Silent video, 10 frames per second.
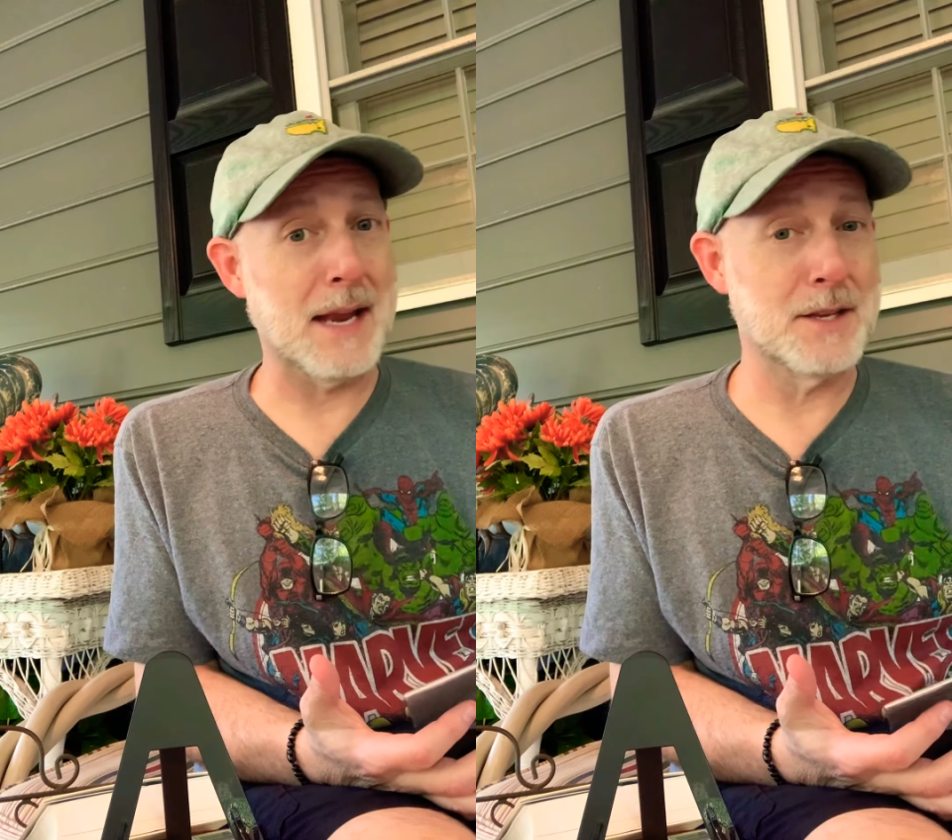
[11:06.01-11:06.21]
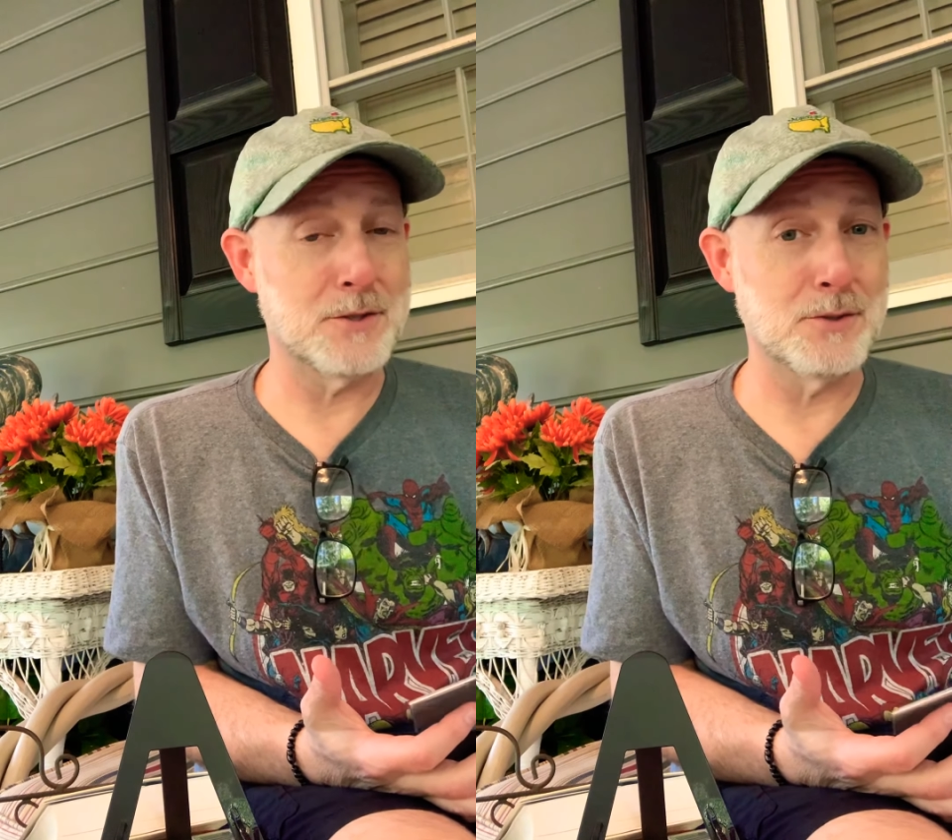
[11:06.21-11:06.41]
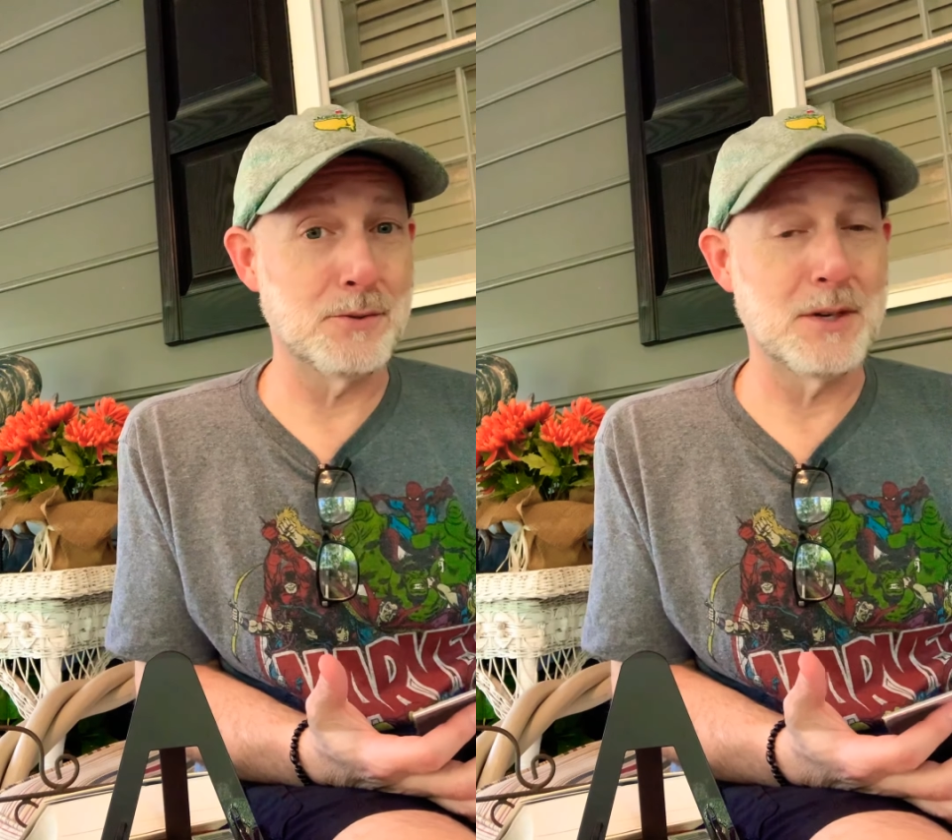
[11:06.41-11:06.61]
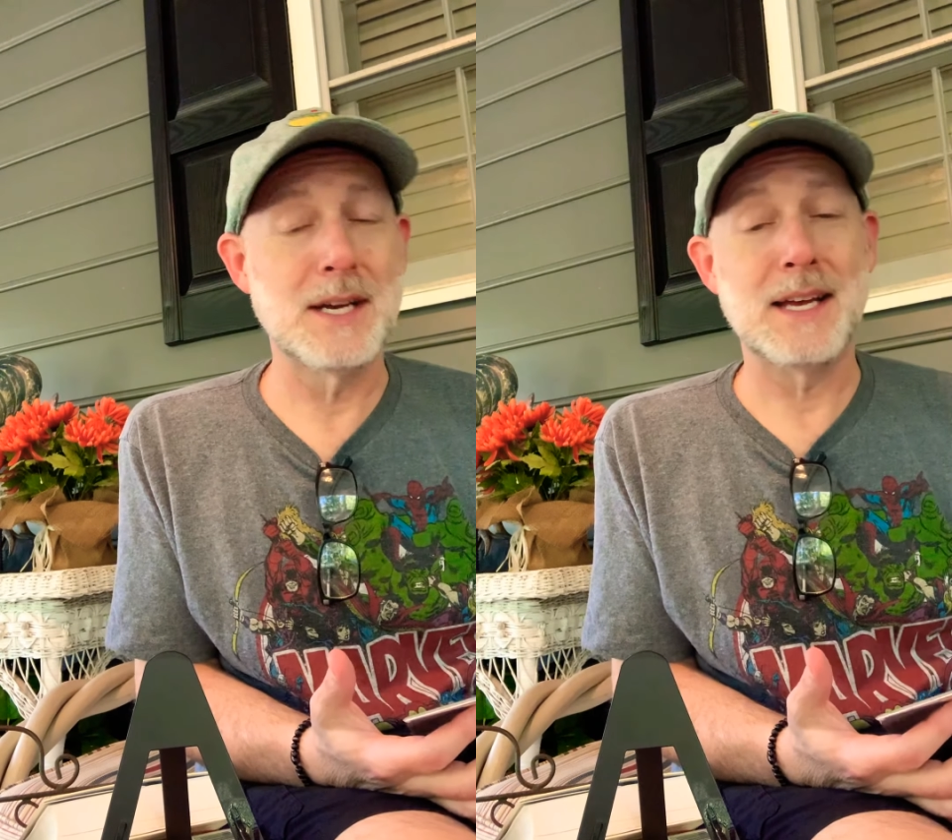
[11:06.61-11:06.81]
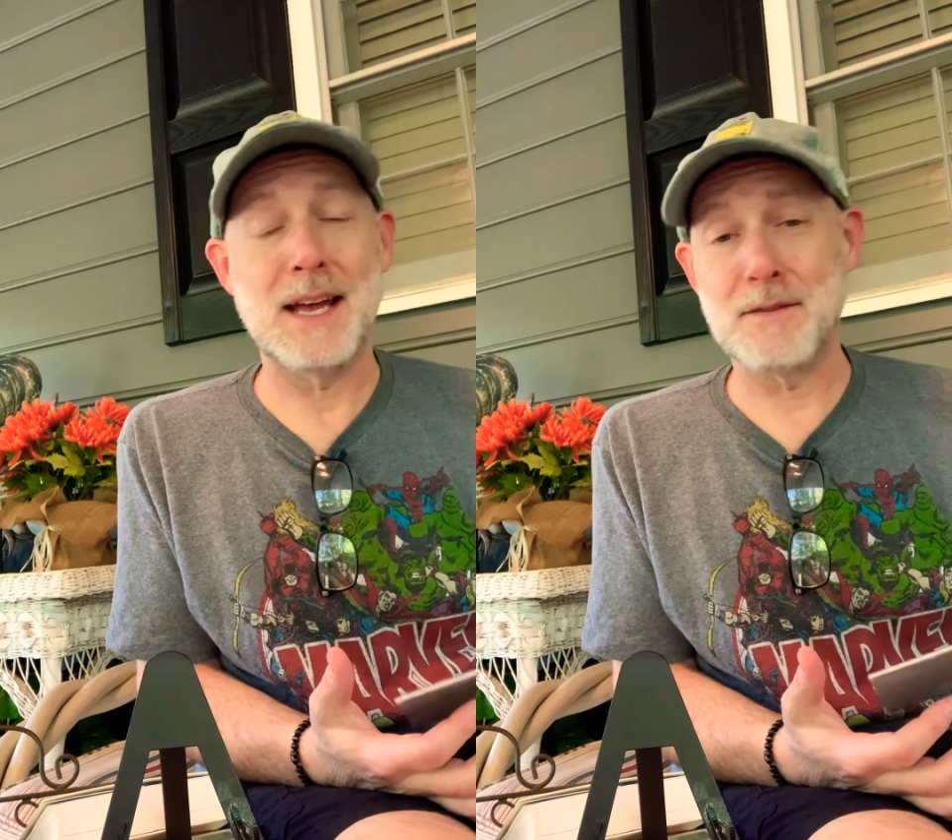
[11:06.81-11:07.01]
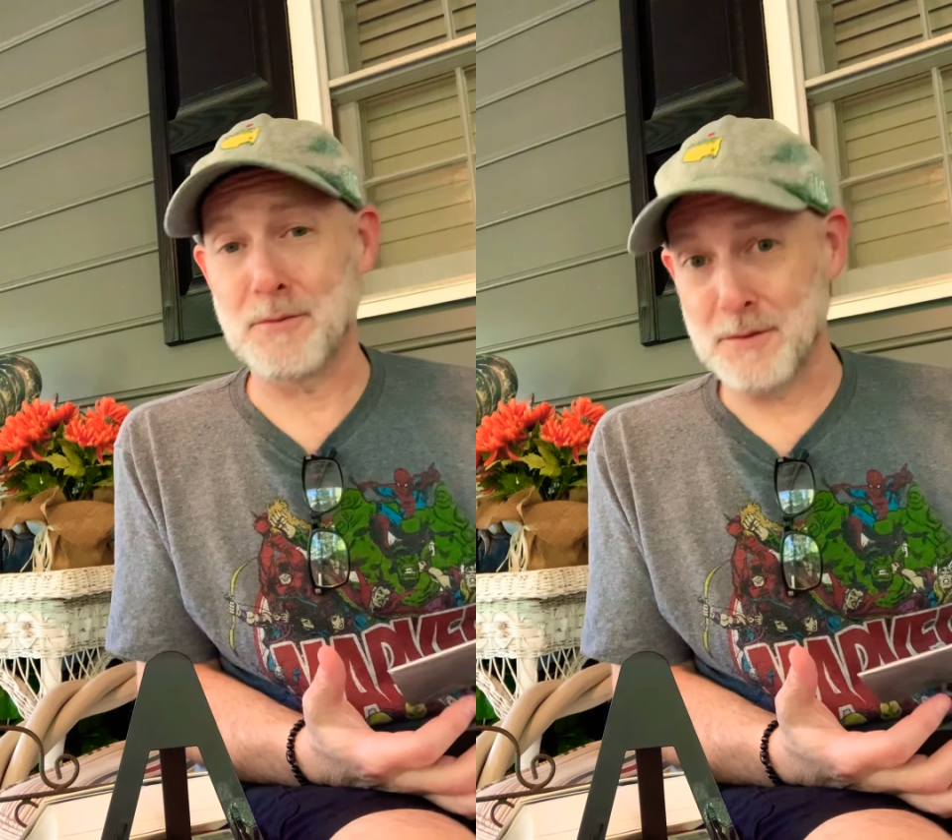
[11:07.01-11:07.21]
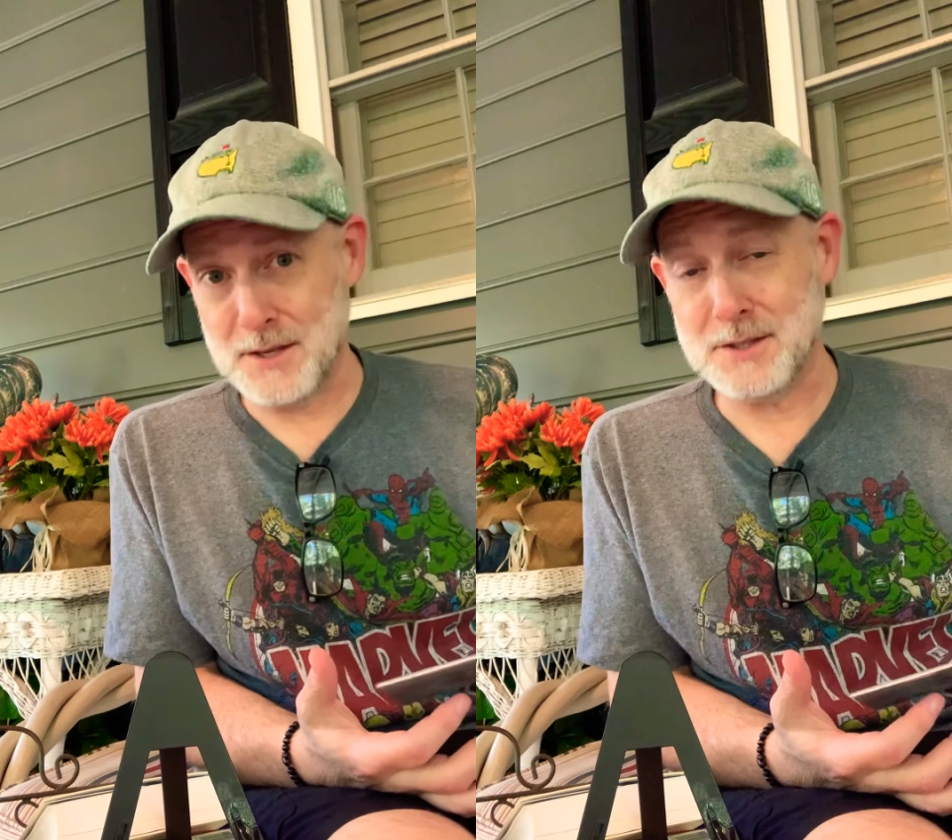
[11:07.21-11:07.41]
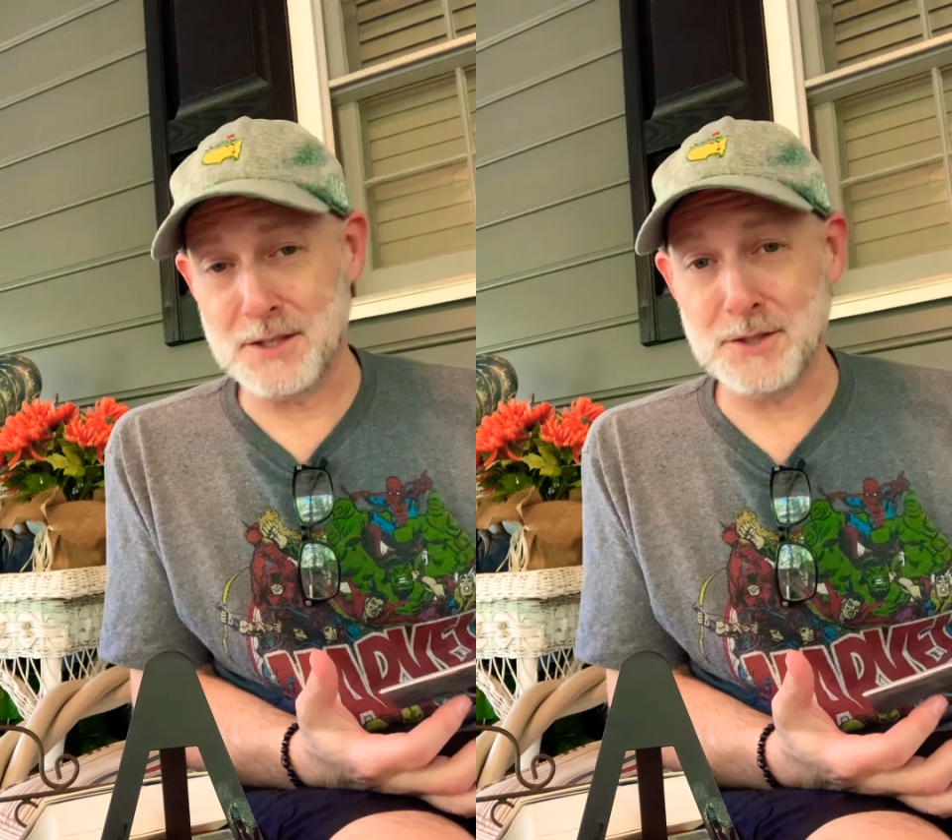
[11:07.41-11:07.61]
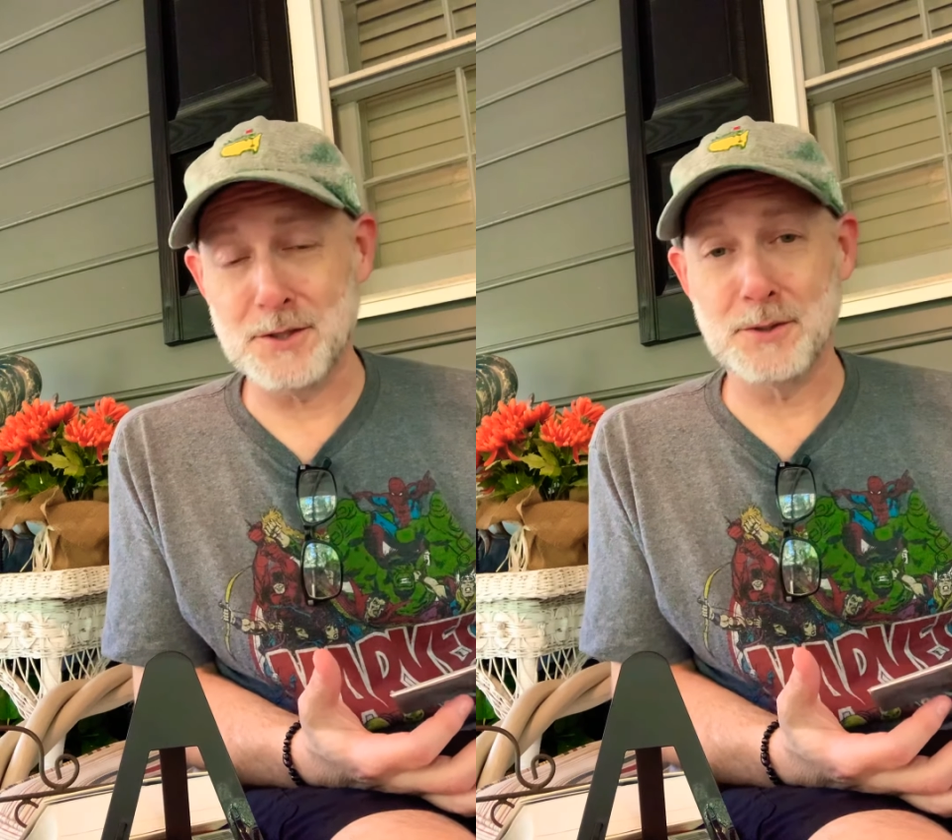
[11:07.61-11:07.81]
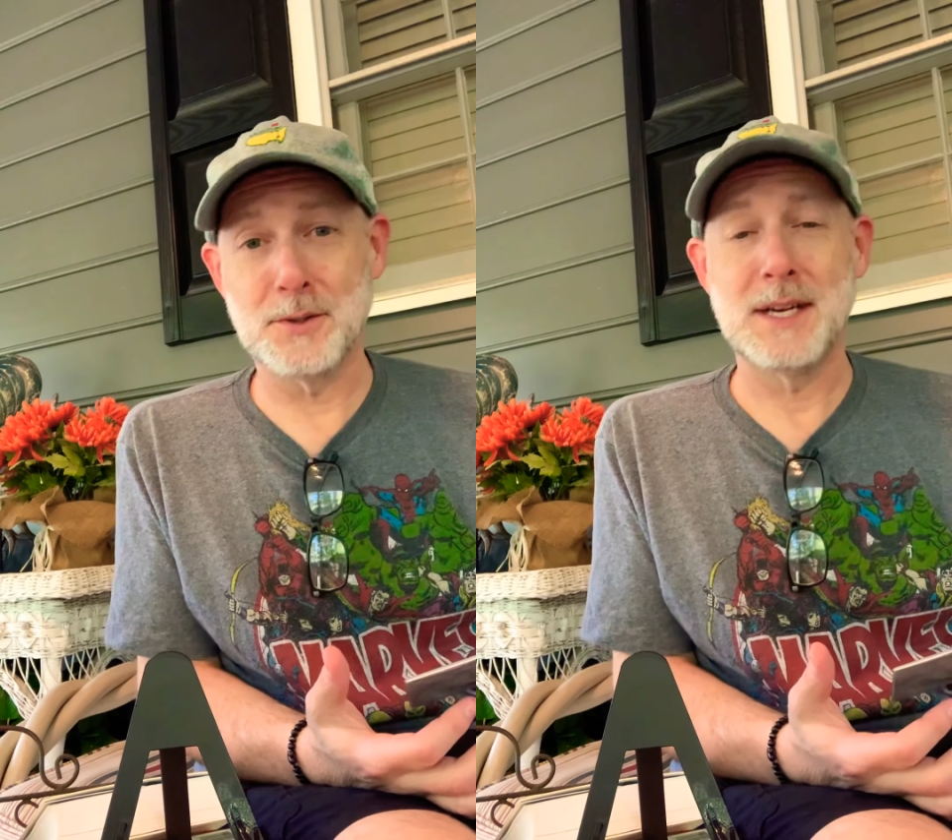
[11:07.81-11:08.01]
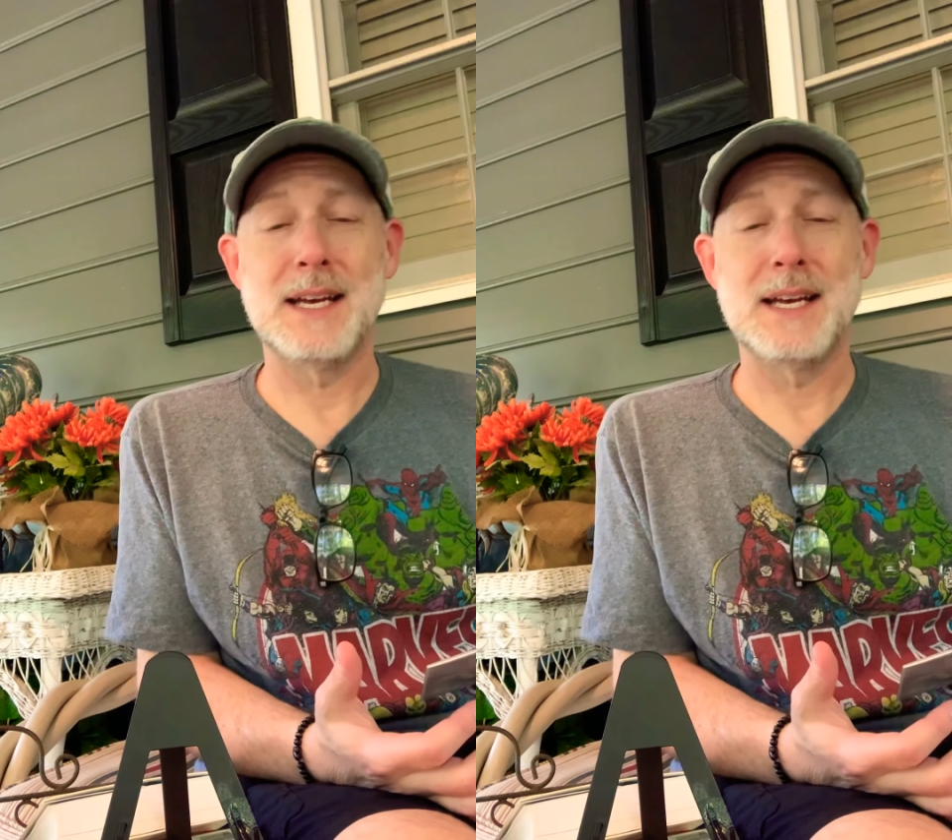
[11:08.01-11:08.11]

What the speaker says: issue and for this issue.